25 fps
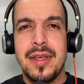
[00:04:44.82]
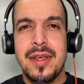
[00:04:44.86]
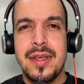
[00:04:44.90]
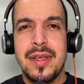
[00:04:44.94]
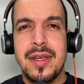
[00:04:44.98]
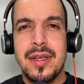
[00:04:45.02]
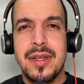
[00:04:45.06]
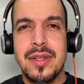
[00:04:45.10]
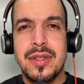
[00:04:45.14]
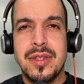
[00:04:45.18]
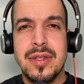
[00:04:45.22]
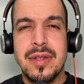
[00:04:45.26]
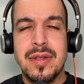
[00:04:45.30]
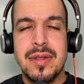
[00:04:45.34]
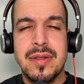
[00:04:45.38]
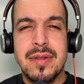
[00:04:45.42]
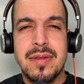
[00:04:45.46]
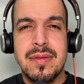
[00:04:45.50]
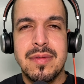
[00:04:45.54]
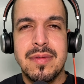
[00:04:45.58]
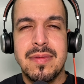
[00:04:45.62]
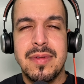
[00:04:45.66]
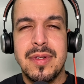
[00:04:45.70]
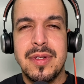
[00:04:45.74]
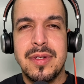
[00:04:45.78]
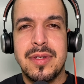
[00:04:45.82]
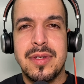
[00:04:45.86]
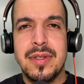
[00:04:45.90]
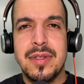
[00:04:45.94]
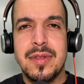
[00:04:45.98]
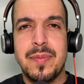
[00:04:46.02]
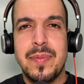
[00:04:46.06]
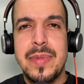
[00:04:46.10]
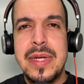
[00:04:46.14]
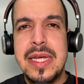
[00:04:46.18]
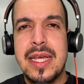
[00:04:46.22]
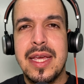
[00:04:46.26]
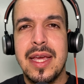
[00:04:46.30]
It
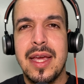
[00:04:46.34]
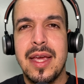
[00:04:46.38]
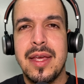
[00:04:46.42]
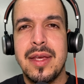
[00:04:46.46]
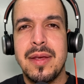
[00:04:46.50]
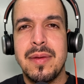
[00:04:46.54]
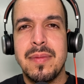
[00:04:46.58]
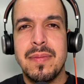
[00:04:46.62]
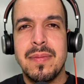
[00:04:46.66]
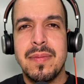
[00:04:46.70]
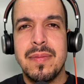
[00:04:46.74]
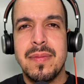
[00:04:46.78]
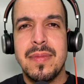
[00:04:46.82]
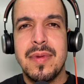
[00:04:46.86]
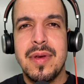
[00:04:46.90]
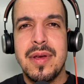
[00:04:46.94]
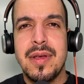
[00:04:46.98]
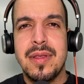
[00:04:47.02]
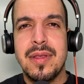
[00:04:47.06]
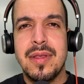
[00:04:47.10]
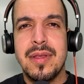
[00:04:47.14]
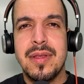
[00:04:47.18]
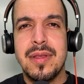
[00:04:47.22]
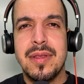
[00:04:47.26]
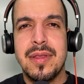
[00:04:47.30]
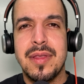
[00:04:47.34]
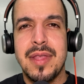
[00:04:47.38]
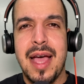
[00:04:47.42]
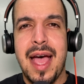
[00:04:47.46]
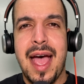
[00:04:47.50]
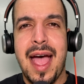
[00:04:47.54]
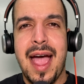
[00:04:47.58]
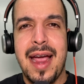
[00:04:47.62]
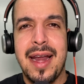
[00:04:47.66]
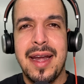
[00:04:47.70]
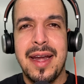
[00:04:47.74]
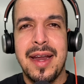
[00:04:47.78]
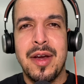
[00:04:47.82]
just became the
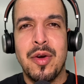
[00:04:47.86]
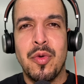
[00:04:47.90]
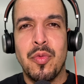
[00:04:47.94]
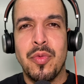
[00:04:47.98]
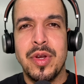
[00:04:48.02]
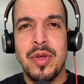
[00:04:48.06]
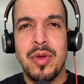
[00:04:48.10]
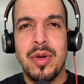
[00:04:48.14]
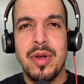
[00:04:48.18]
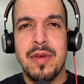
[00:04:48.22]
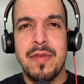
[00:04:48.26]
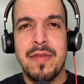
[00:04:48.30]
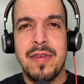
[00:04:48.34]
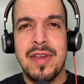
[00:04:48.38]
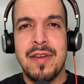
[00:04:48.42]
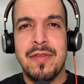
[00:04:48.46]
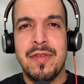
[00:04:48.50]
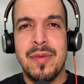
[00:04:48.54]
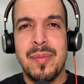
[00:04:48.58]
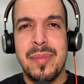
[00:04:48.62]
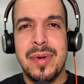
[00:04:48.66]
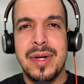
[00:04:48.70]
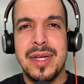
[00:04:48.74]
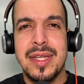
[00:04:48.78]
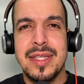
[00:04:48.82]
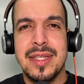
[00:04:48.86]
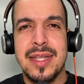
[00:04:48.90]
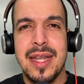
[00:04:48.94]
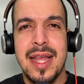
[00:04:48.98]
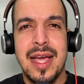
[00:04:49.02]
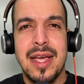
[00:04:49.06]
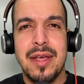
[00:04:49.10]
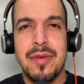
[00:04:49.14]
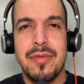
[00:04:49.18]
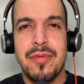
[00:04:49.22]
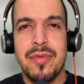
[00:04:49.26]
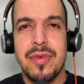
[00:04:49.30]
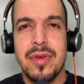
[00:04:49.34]
highlight reel of everybody's
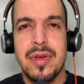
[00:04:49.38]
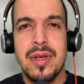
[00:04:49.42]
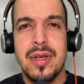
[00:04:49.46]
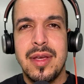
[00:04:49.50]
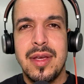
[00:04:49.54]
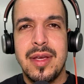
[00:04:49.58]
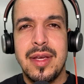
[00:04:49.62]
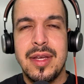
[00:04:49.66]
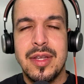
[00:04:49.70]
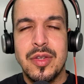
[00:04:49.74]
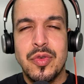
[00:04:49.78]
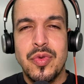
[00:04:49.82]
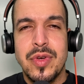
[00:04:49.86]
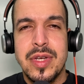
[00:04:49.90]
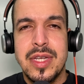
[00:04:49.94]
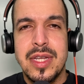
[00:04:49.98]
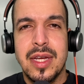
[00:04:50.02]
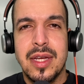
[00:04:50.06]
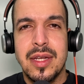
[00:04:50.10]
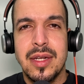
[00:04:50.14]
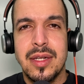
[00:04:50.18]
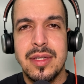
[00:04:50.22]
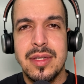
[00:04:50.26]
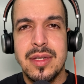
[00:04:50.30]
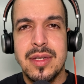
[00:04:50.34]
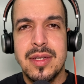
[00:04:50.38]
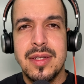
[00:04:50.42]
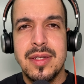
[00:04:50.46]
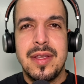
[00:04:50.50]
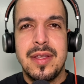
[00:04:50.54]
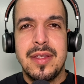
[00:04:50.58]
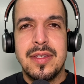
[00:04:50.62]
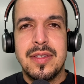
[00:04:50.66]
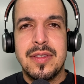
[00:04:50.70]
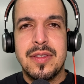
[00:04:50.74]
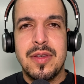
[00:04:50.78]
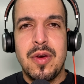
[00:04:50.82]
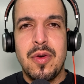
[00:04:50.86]
life. It's ridiculous.
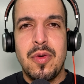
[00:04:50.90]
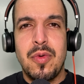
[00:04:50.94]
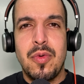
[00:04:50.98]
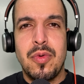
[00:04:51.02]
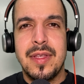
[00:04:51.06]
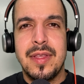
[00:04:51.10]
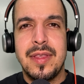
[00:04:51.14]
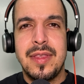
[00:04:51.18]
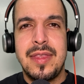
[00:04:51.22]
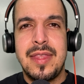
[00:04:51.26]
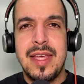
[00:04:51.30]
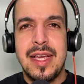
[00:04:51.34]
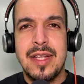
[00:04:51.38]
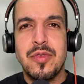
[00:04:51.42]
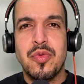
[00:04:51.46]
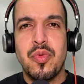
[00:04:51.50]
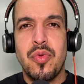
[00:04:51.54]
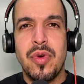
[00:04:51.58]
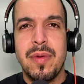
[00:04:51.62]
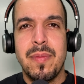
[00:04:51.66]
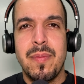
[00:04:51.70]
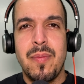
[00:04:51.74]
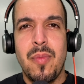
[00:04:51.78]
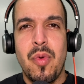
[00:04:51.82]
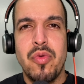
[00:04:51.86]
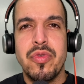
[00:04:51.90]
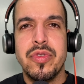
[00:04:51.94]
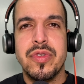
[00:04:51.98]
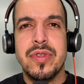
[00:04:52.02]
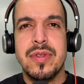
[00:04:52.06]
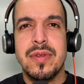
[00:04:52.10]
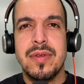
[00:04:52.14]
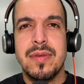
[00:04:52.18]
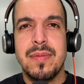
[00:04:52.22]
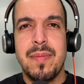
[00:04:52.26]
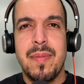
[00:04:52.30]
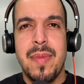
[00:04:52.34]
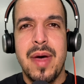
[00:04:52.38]
So that's where most
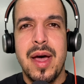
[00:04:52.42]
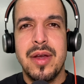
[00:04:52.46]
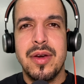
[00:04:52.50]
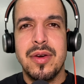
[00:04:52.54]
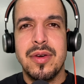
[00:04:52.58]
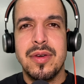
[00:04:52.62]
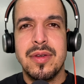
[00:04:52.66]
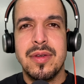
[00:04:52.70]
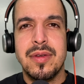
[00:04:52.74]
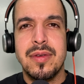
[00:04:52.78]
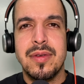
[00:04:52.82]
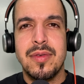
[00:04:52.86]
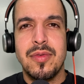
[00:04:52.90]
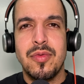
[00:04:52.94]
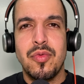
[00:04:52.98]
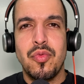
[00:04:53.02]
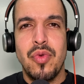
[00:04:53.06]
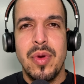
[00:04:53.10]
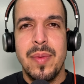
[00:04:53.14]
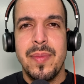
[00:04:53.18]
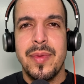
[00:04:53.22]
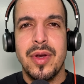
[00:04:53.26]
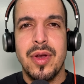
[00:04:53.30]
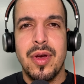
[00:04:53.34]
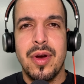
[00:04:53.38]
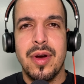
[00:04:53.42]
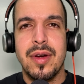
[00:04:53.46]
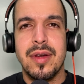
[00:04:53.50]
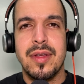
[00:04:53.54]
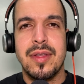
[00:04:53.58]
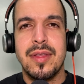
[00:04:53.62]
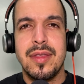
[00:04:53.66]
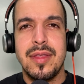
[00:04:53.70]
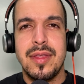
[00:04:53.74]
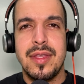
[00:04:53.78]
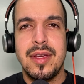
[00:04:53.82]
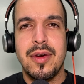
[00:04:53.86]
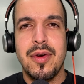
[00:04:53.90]
modern women are.
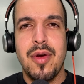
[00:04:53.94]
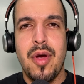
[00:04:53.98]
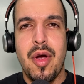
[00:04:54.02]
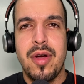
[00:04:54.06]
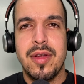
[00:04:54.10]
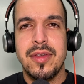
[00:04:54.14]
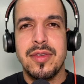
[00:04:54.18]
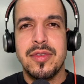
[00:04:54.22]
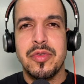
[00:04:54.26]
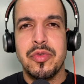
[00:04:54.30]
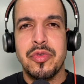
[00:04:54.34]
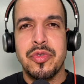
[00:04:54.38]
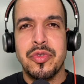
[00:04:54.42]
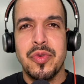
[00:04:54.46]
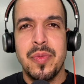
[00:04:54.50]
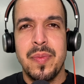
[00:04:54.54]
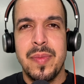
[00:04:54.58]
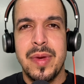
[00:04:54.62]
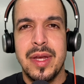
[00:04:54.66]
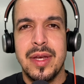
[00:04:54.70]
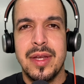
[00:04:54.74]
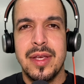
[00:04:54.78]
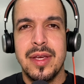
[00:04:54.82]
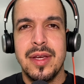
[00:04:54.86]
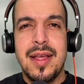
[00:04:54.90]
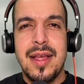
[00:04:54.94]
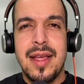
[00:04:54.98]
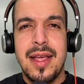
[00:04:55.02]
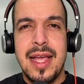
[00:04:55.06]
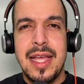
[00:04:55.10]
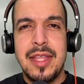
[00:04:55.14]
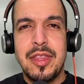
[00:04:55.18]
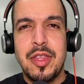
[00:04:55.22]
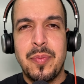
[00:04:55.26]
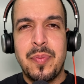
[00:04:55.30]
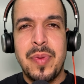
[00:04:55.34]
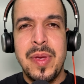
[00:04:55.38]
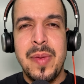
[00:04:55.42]
They're on social media.
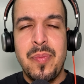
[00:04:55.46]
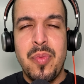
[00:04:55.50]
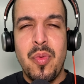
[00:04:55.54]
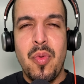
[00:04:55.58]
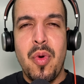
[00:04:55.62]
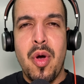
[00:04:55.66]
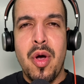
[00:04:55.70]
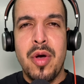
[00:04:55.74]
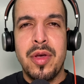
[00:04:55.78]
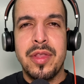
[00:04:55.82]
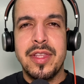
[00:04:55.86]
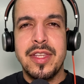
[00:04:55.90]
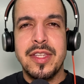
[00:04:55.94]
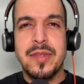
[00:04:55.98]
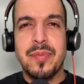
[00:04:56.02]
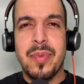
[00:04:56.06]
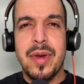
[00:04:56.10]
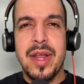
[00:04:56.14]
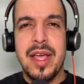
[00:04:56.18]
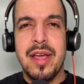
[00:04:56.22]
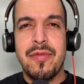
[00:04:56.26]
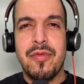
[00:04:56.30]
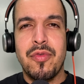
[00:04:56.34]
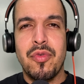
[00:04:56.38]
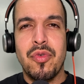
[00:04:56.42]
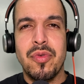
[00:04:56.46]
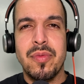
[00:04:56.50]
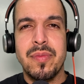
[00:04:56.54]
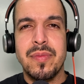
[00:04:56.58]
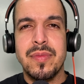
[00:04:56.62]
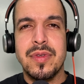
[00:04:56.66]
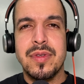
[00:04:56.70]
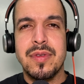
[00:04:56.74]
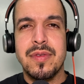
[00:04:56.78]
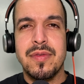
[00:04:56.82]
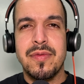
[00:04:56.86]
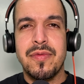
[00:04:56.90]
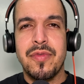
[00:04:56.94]
And the people on these
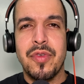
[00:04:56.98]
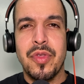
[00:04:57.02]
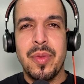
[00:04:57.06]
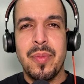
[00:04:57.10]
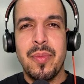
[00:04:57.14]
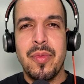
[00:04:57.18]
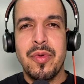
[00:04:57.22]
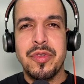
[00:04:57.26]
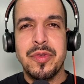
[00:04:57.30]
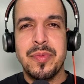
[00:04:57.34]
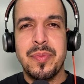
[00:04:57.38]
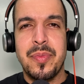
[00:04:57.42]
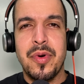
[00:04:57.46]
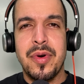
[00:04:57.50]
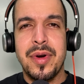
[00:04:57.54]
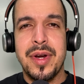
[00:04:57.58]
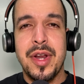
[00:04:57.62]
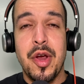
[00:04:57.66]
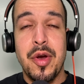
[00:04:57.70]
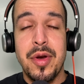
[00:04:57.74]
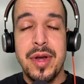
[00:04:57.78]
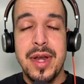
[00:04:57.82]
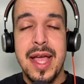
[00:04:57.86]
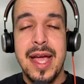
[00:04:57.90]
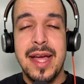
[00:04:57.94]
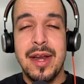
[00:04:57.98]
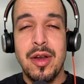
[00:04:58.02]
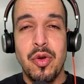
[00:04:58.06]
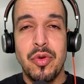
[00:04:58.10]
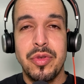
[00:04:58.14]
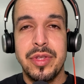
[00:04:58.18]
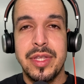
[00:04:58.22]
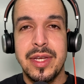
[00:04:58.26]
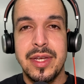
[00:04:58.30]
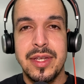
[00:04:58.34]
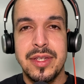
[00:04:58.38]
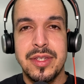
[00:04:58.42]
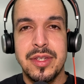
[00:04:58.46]
platforms, for the most part, are not
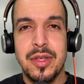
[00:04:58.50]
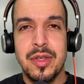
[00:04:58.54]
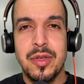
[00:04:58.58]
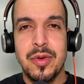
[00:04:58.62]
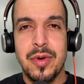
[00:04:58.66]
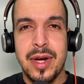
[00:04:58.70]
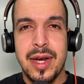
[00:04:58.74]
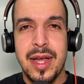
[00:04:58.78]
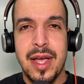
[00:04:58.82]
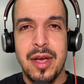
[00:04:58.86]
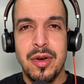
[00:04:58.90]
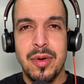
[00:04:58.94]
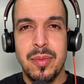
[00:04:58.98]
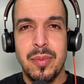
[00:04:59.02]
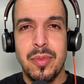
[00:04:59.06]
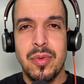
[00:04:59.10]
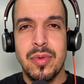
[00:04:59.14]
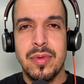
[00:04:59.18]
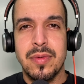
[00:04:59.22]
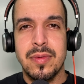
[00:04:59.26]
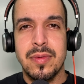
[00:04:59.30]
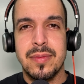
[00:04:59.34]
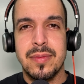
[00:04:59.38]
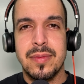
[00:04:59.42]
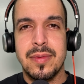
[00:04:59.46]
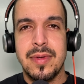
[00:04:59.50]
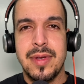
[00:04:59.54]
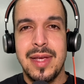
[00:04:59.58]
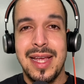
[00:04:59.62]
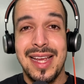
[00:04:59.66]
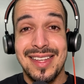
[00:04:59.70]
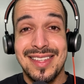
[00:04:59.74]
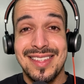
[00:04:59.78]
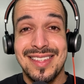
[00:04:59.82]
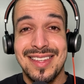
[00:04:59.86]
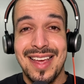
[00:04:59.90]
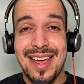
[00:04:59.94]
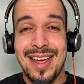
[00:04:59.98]
holding each other accountable.
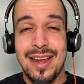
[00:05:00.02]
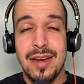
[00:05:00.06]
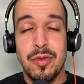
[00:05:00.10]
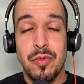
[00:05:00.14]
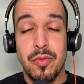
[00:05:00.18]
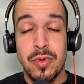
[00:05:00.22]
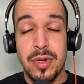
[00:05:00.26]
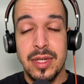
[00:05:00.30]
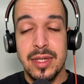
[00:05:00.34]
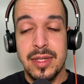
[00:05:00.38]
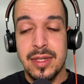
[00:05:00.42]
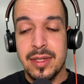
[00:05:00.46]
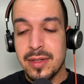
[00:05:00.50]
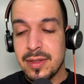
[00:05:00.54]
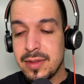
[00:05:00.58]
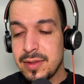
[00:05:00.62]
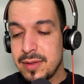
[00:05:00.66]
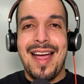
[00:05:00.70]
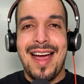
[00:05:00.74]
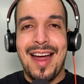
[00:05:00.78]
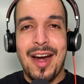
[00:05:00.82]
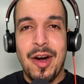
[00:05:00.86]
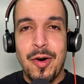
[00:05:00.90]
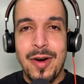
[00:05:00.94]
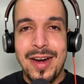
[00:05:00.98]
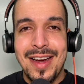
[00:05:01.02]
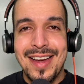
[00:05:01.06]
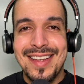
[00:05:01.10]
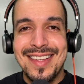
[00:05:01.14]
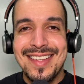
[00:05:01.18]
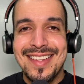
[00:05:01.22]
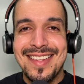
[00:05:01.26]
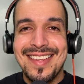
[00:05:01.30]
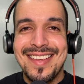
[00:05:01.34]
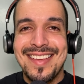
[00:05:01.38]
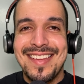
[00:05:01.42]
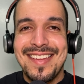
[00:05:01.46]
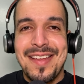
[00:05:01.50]
It's sad, really. All right.
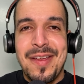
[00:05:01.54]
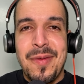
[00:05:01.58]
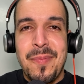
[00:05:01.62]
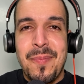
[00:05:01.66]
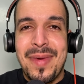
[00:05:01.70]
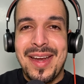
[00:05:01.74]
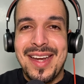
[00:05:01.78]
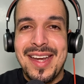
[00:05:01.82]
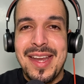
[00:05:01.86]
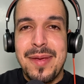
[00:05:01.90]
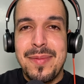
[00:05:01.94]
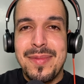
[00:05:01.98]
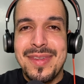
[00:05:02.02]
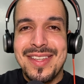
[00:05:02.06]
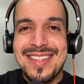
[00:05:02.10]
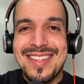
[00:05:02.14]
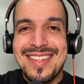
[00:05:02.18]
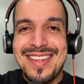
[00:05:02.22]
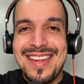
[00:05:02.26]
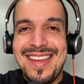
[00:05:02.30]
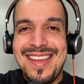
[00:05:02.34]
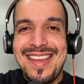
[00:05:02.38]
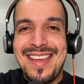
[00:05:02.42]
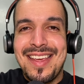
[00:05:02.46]
My name is C.